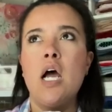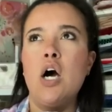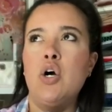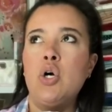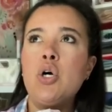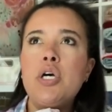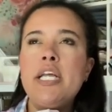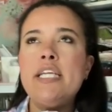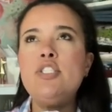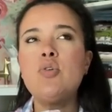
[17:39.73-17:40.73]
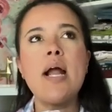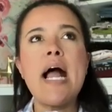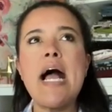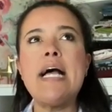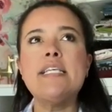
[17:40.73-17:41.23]
a hooded
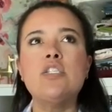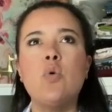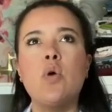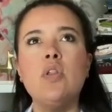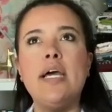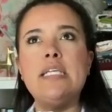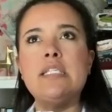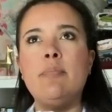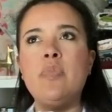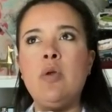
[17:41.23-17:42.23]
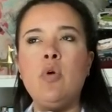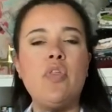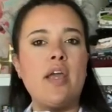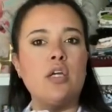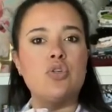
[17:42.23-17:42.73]
dress or like something with
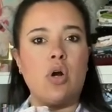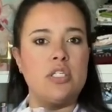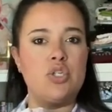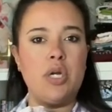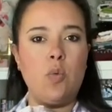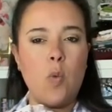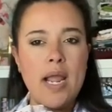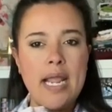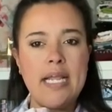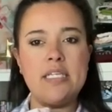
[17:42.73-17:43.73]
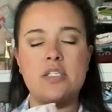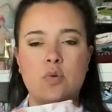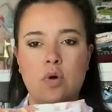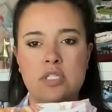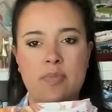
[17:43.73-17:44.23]
like a drawstring waist
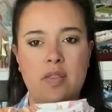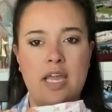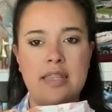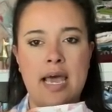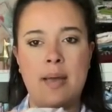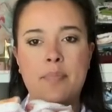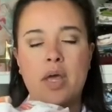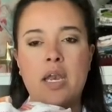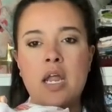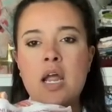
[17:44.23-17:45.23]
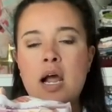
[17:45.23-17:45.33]
or something like that, but